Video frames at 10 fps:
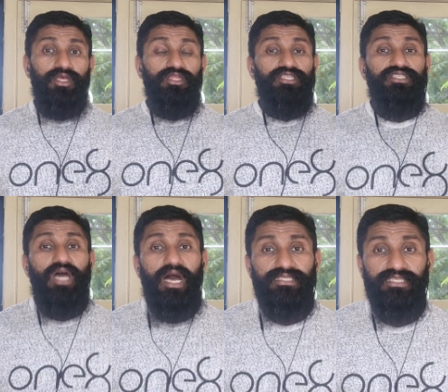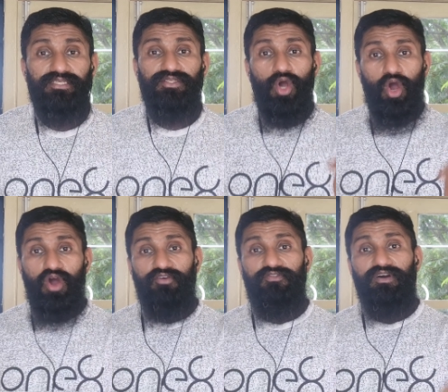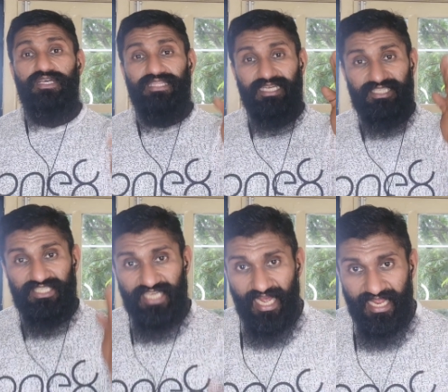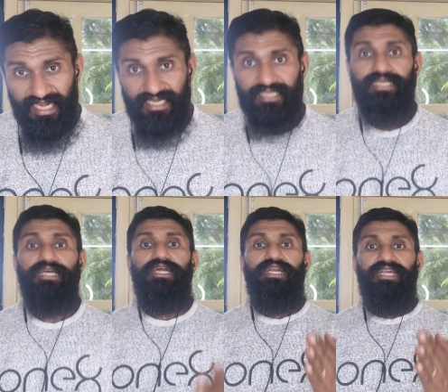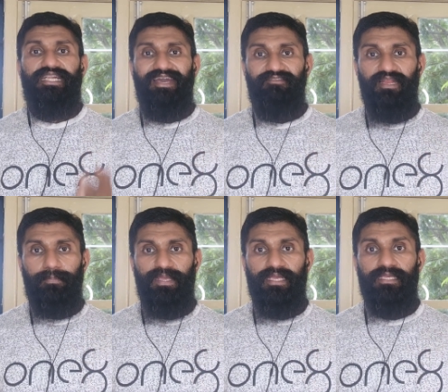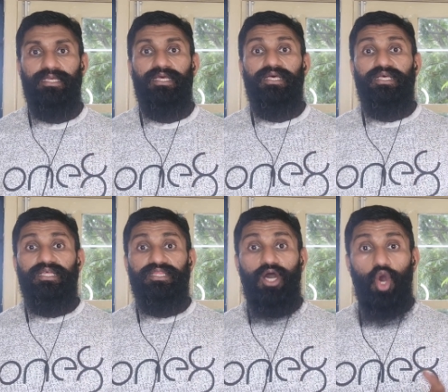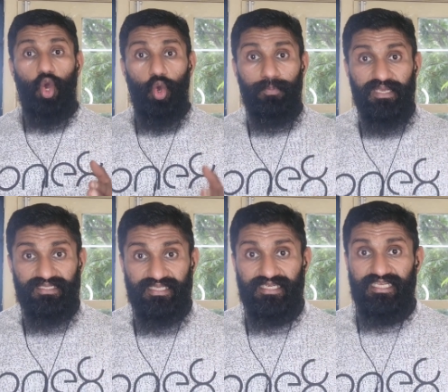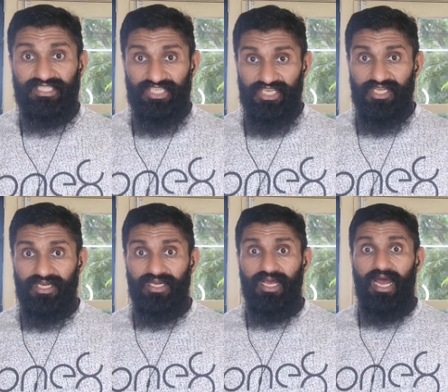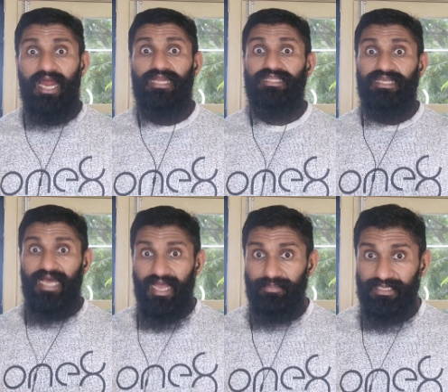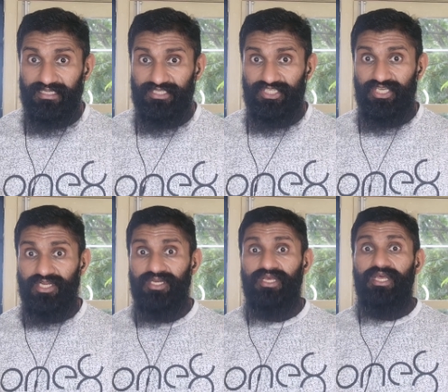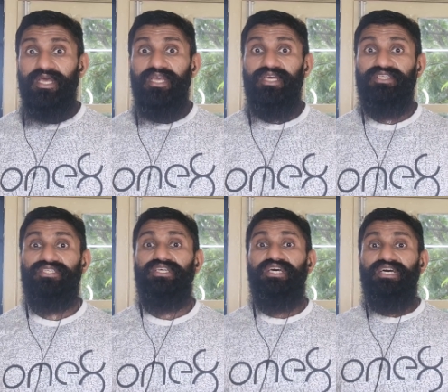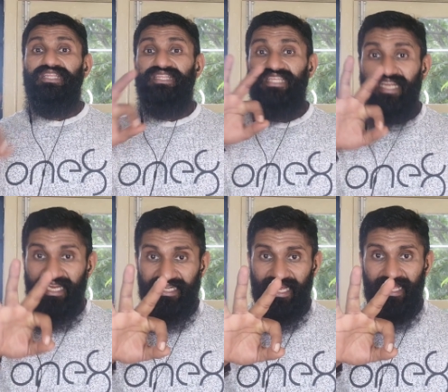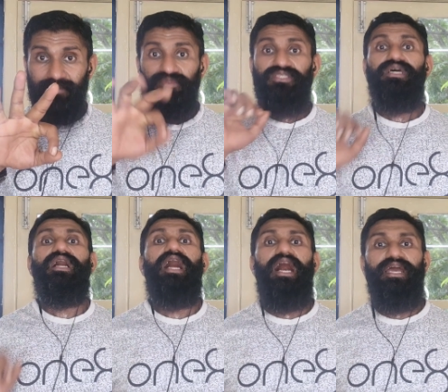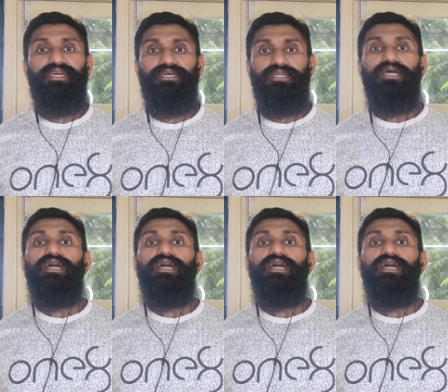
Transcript: the chances of the child developing the obesity gene and the diabetes gene is three times higher